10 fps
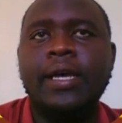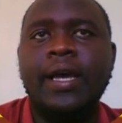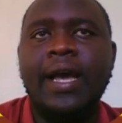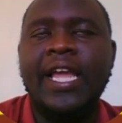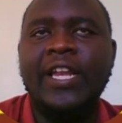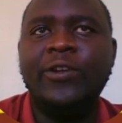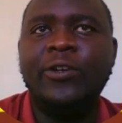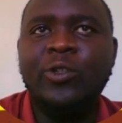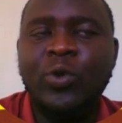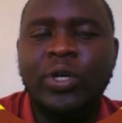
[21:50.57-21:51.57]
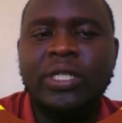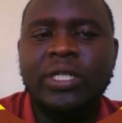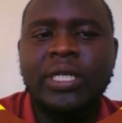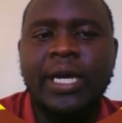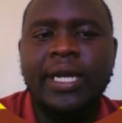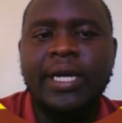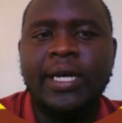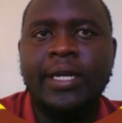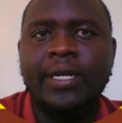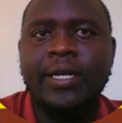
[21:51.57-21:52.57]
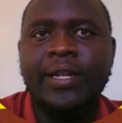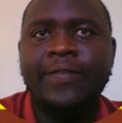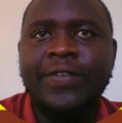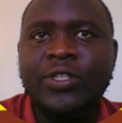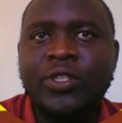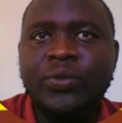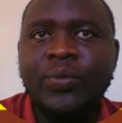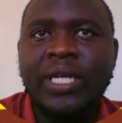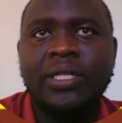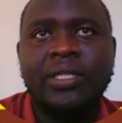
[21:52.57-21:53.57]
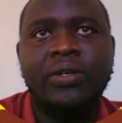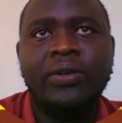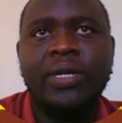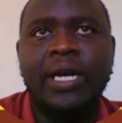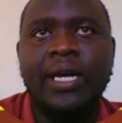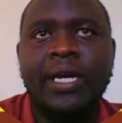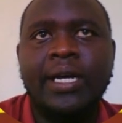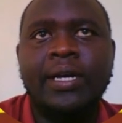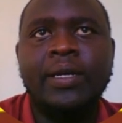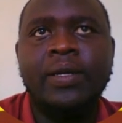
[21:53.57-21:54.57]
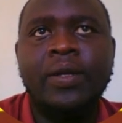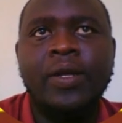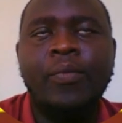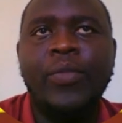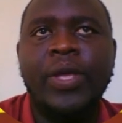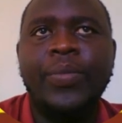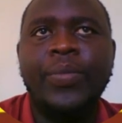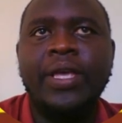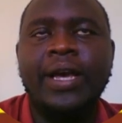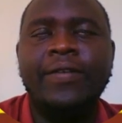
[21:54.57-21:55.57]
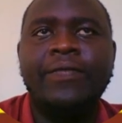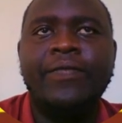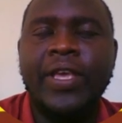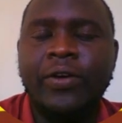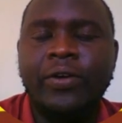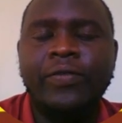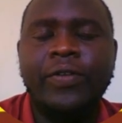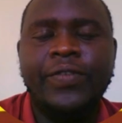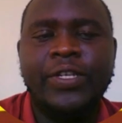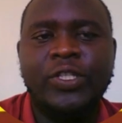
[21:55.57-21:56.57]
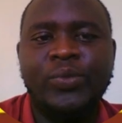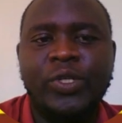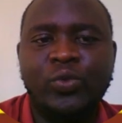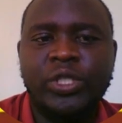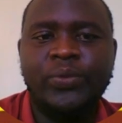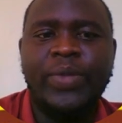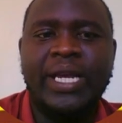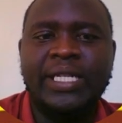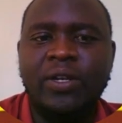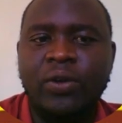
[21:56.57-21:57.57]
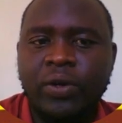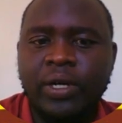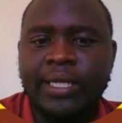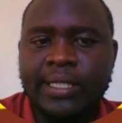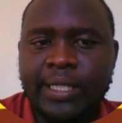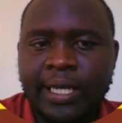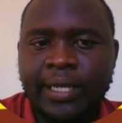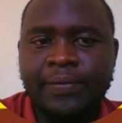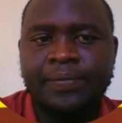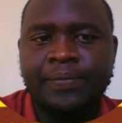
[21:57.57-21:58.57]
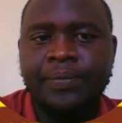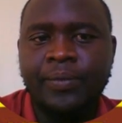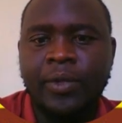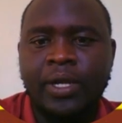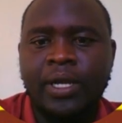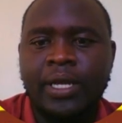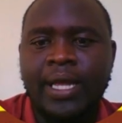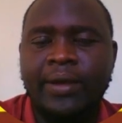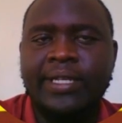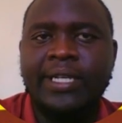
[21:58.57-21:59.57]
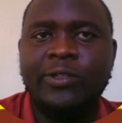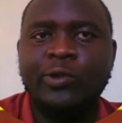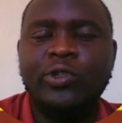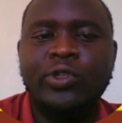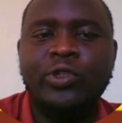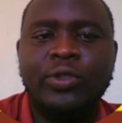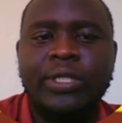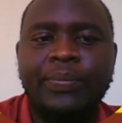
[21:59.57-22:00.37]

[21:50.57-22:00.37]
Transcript: I don't want an investment or maybe a vehicle of investment which might look risky. I just want to choose a